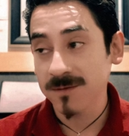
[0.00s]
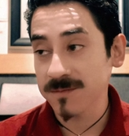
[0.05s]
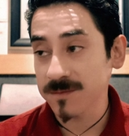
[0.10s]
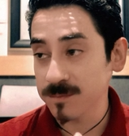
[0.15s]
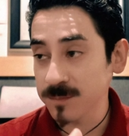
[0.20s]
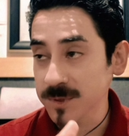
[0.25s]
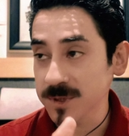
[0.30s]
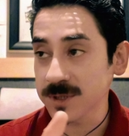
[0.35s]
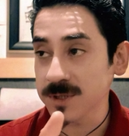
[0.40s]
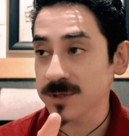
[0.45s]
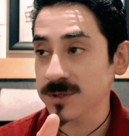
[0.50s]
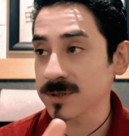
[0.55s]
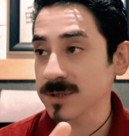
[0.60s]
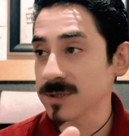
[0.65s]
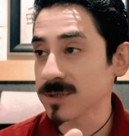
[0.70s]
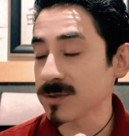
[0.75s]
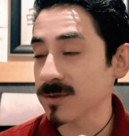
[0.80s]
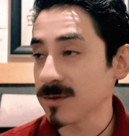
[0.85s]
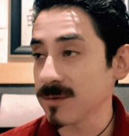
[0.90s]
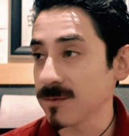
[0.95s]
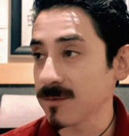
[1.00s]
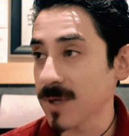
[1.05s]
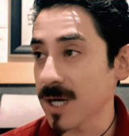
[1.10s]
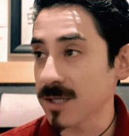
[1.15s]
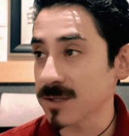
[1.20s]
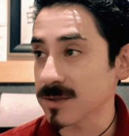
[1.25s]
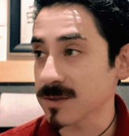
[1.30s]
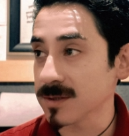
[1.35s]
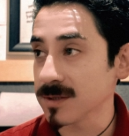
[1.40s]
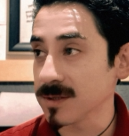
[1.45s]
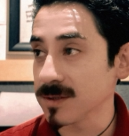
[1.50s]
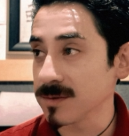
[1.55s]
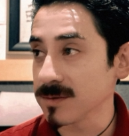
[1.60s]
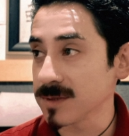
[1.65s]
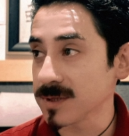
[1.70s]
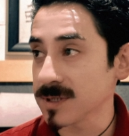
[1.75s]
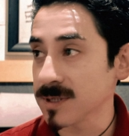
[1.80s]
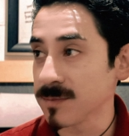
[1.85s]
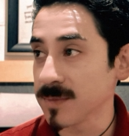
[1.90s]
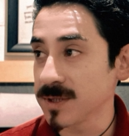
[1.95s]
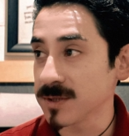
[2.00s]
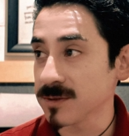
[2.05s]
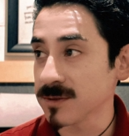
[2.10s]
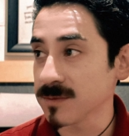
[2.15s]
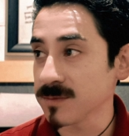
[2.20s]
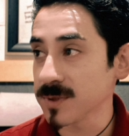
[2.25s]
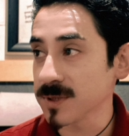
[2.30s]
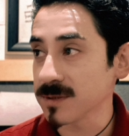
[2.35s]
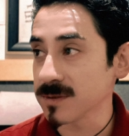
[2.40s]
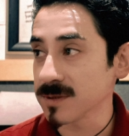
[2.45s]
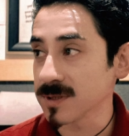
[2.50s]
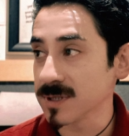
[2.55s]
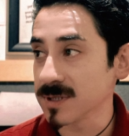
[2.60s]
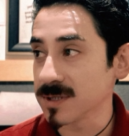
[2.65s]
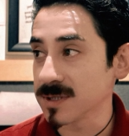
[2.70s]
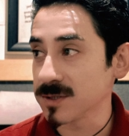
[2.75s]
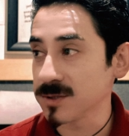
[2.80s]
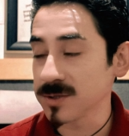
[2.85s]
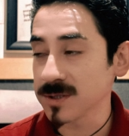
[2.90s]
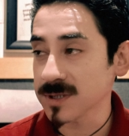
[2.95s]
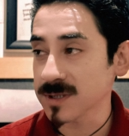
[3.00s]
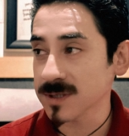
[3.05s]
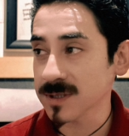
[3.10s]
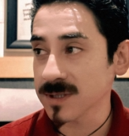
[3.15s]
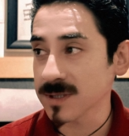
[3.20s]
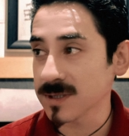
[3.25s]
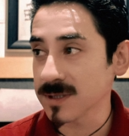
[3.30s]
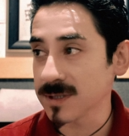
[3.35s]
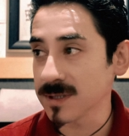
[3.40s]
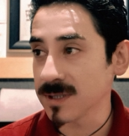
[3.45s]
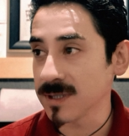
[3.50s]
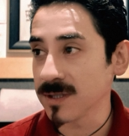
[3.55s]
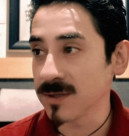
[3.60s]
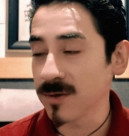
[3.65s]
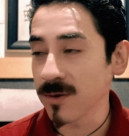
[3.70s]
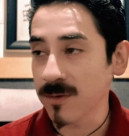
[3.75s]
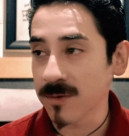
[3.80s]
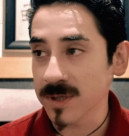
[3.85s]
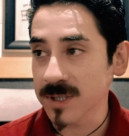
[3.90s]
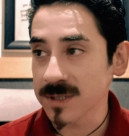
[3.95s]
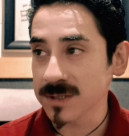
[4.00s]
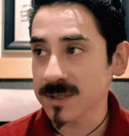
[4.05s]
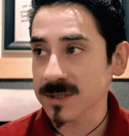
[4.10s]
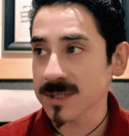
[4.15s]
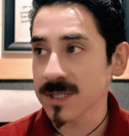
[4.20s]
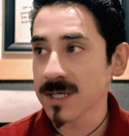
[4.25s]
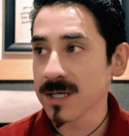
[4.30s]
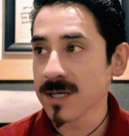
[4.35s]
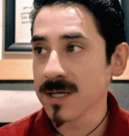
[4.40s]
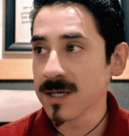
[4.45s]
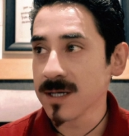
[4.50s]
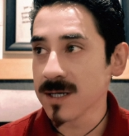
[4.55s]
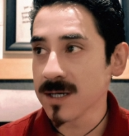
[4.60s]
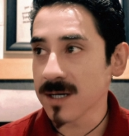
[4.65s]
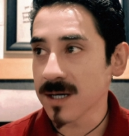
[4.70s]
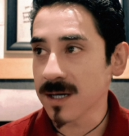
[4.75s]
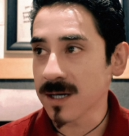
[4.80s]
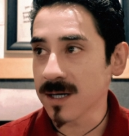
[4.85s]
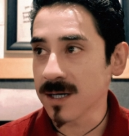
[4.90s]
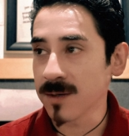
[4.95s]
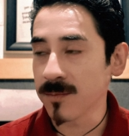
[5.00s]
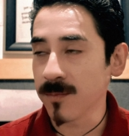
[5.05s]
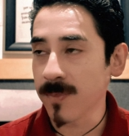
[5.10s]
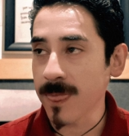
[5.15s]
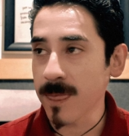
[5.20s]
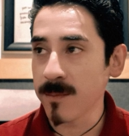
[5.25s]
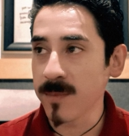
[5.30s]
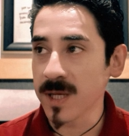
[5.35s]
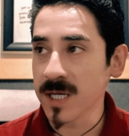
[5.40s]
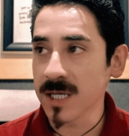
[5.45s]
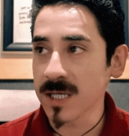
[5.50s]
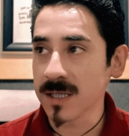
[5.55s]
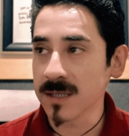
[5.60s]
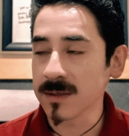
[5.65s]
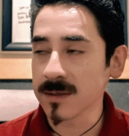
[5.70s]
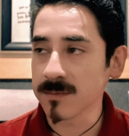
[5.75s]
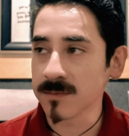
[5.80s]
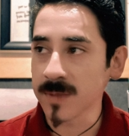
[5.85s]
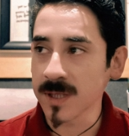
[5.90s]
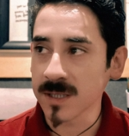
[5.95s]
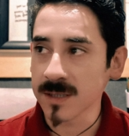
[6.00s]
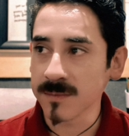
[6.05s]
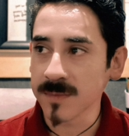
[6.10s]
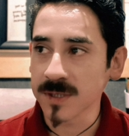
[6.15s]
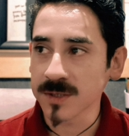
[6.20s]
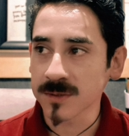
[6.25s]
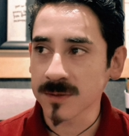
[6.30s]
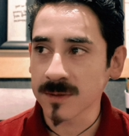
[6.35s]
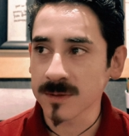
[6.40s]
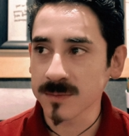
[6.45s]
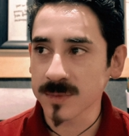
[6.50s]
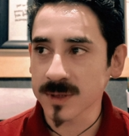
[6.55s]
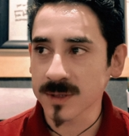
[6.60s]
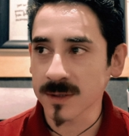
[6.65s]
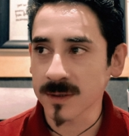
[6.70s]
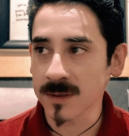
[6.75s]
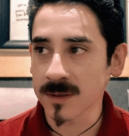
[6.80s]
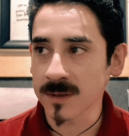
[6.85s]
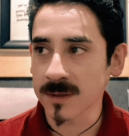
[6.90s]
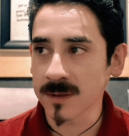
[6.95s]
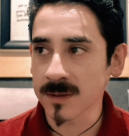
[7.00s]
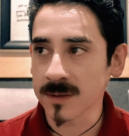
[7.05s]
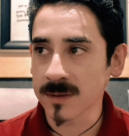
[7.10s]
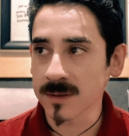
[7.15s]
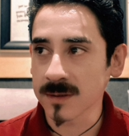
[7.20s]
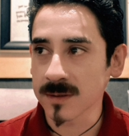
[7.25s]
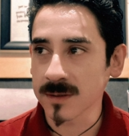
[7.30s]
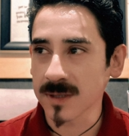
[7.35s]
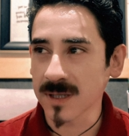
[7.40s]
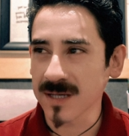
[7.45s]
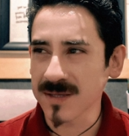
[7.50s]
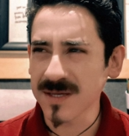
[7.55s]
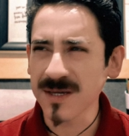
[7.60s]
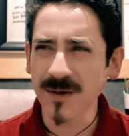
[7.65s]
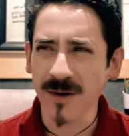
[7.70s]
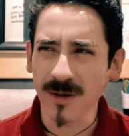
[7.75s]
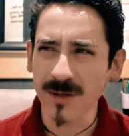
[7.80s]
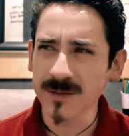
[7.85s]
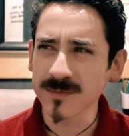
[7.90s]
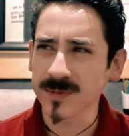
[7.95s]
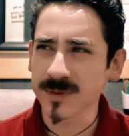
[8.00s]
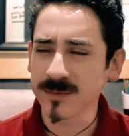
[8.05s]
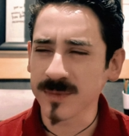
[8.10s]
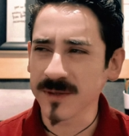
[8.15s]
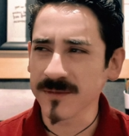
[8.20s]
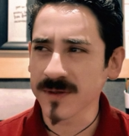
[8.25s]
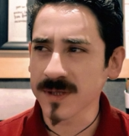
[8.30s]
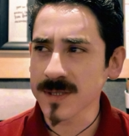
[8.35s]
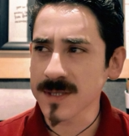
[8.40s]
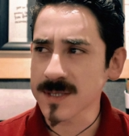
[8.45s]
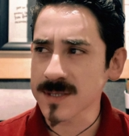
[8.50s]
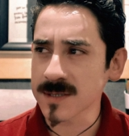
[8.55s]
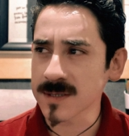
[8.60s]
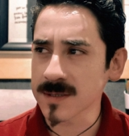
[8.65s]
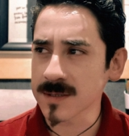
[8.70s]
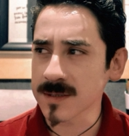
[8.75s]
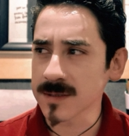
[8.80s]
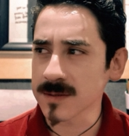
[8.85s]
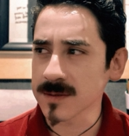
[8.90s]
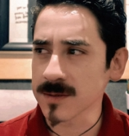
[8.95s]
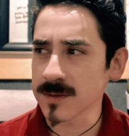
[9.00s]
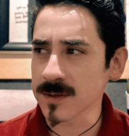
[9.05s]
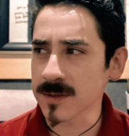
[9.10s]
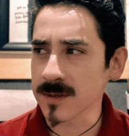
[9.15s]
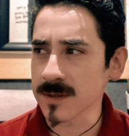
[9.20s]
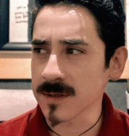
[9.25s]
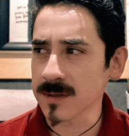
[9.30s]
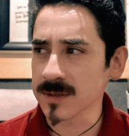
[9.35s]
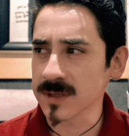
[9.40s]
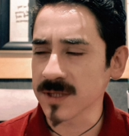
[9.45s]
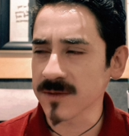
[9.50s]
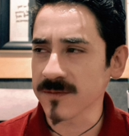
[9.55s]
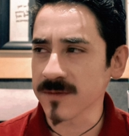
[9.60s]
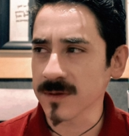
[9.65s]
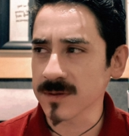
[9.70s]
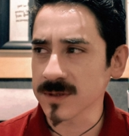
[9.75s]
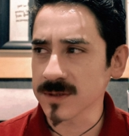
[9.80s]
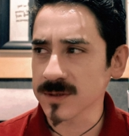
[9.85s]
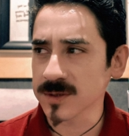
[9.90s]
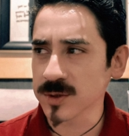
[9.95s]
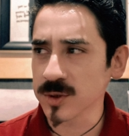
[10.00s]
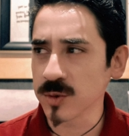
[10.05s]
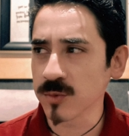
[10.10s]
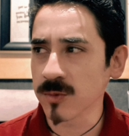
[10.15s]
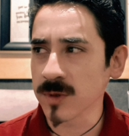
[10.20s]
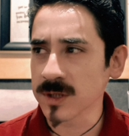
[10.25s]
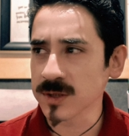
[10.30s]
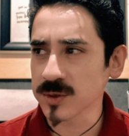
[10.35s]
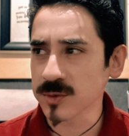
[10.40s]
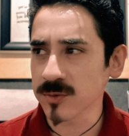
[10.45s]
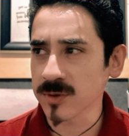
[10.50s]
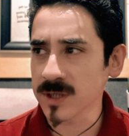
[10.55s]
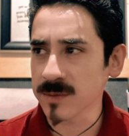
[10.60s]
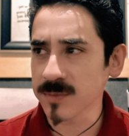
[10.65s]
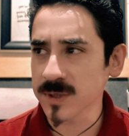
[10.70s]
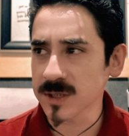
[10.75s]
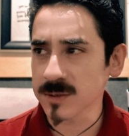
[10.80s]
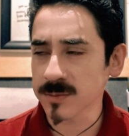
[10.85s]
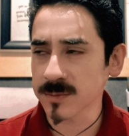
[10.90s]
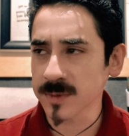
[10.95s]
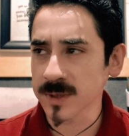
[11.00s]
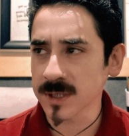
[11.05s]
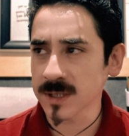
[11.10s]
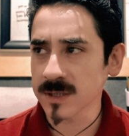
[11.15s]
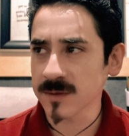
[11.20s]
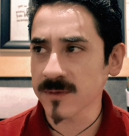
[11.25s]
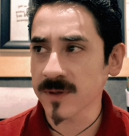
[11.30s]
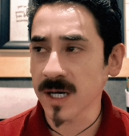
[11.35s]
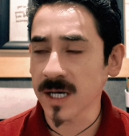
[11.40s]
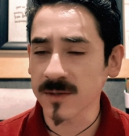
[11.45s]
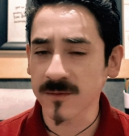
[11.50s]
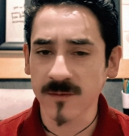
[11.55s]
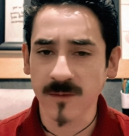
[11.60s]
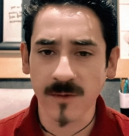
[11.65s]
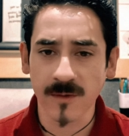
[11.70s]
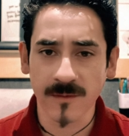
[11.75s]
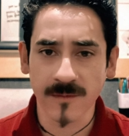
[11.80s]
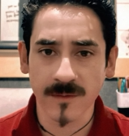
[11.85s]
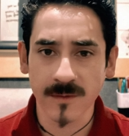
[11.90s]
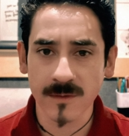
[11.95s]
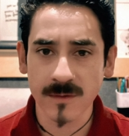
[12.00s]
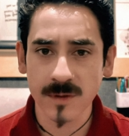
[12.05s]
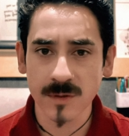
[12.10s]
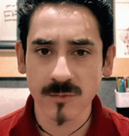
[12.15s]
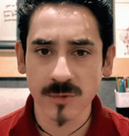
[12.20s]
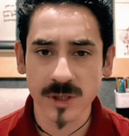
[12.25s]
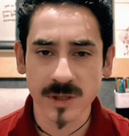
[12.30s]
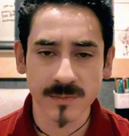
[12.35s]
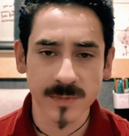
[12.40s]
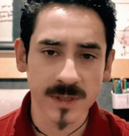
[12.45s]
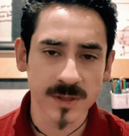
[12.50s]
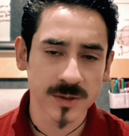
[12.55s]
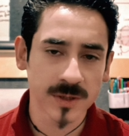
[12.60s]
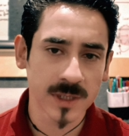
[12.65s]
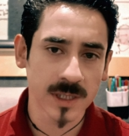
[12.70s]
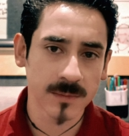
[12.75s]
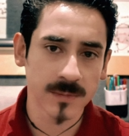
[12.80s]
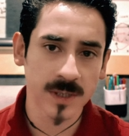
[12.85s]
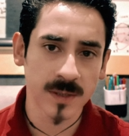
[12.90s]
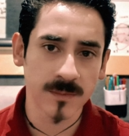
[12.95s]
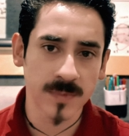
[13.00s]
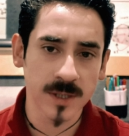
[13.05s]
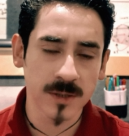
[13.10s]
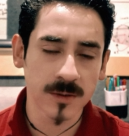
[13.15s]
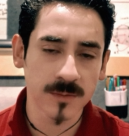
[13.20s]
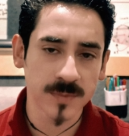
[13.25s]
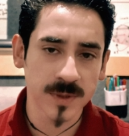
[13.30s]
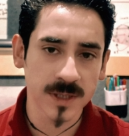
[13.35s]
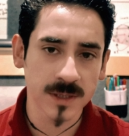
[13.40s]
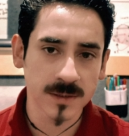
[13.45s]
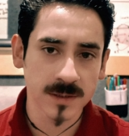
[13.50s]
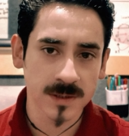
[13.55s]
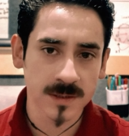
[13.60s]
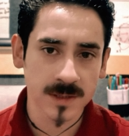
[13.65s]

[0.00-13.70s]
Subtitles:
of musicians don't actually use the metronome because it's just an annoyance. Many metronomes are, I think all of them, if anything, they're all defaulted to 120 beats per minute at 4/4, which means you have a bell beat